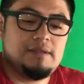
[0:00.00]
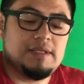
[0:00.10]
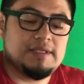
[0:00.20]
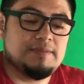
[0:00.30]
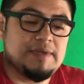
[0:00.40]

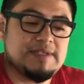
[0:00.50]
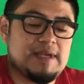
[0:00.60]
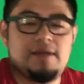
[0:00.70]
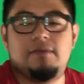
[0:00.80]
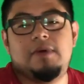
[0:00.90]
This is my
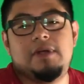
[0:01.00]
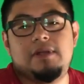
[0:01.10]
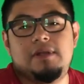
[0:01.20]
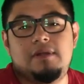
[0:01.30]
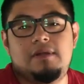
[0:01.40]
second one.
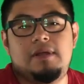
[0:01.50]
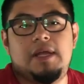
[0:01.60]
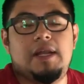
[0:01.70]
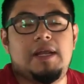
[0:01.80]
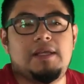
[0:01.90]

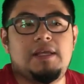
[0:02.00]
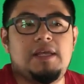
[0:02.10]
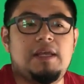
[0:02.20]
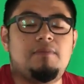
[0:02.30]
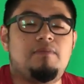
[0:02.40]
And I
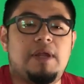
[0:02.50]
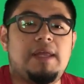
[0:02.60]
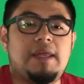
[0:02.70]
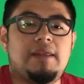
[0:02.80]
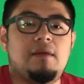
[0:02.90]
keep
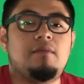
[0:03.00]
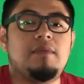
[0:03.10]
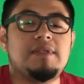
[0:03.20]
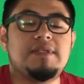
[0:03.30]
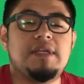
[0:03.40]
breaking them
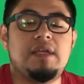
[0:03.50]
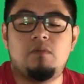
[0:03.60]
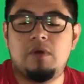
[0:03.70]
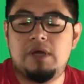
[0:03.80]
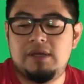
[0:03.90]
the
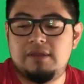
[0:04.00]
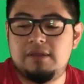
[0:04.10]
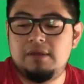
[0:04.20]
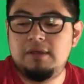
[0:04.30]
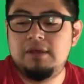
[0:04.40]
same way
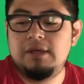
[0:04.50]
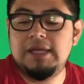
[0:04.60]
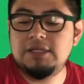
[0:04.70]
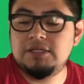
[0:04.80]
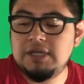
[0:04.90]

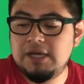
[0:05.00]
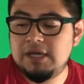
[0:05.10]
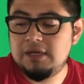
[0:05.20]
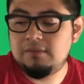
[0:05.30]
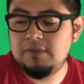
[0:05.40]
each
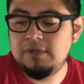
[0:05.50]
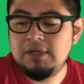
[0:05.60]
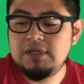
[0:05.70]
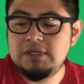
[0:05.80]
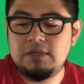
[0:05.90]
time.
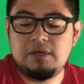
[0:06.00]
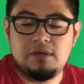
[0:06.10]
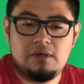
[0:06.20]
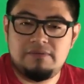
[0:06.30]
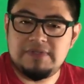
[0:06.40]
So I don't
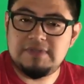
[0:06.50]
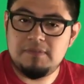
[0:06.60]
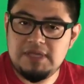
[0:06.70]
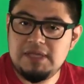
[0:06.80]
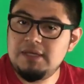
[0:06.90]
know if it's
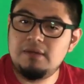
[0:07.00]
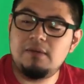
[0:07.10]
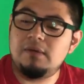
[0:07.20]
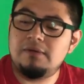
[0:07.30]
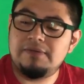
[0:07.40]
me
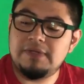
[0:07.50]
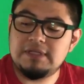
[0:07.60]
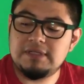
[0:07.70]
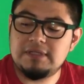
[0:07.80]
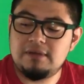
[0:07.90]
or if
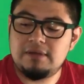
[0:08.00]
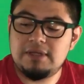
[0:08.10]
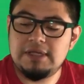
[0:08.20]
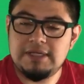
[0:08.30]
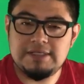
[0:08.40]
it's the
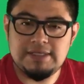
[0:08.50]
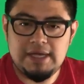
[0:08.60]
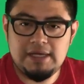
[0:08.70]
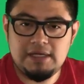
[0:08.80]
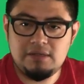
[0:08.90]

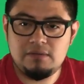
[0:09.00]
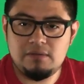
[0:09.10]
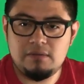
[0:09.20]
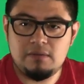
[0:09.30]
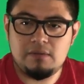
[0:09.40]
design
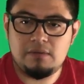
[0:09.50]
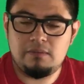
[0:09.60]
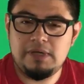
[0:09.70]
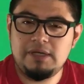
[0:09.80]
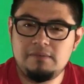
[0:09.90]
or
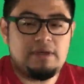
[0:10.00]
what.